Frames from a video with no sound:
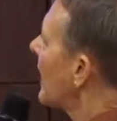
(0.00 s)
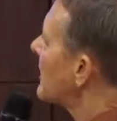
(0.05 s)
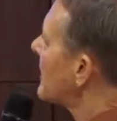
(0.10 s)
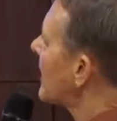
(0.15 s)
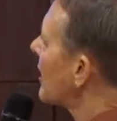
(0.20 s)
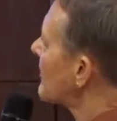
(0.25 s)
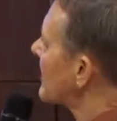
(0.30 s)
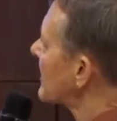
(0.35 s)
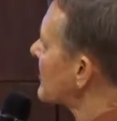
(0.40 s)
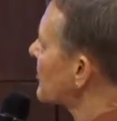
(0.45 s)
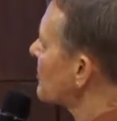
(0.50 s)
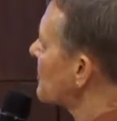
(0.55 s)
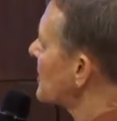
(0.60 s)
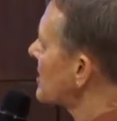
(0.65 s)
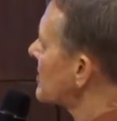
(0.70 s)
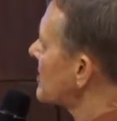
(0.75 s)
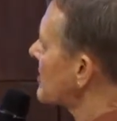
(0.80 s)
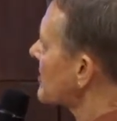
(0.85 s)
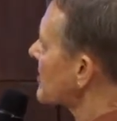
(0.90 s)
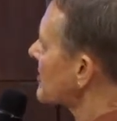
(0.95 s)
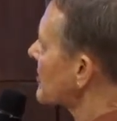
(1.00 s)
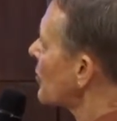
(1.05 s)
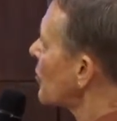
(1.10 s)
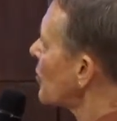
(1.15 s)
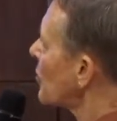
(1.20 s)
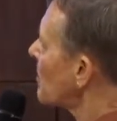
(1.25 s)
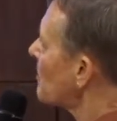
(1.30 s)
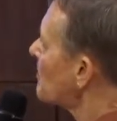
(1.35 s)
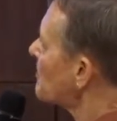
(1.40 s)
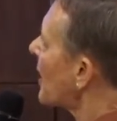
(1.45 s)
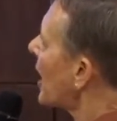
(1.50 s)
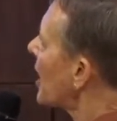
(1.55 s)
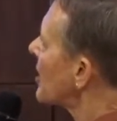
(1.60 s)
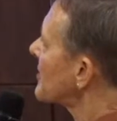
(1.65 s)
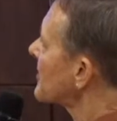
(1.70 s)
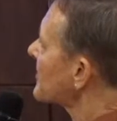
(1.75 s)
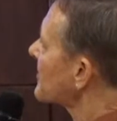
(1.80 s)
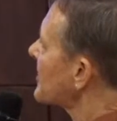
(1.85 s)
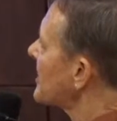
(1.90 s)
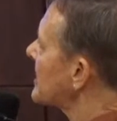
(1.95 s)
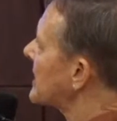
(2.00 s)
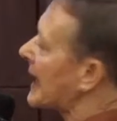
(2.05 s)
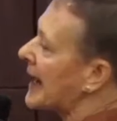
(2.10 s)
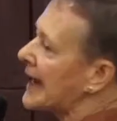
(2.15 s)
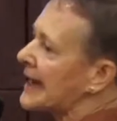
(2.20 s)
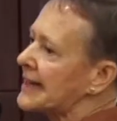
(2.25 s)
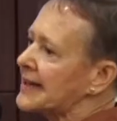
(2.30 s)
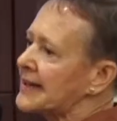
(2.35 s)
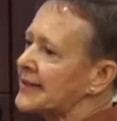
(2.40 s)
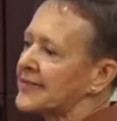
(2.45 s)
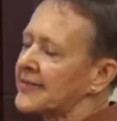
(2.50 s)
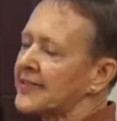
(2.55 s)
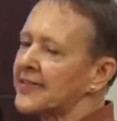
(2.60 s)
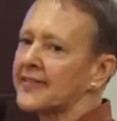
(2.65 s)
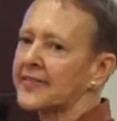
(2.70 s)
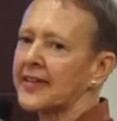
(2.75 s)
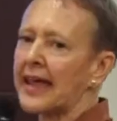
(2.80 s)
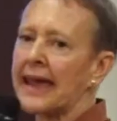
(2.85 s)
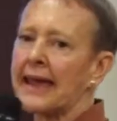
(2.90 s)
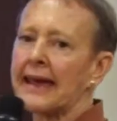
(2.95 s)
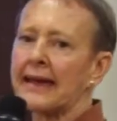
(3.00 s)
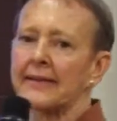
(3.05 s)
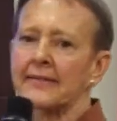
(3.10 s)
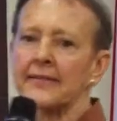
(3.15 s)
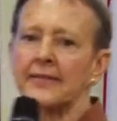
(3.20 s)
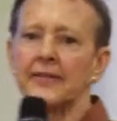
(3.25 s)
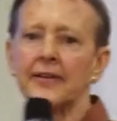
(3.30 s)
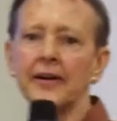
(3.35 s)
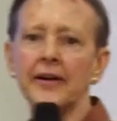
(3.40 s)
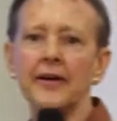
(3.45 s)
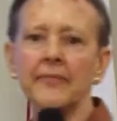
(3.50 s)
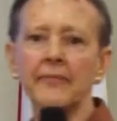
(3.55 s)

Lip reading: Now that's been this whole policy guidance and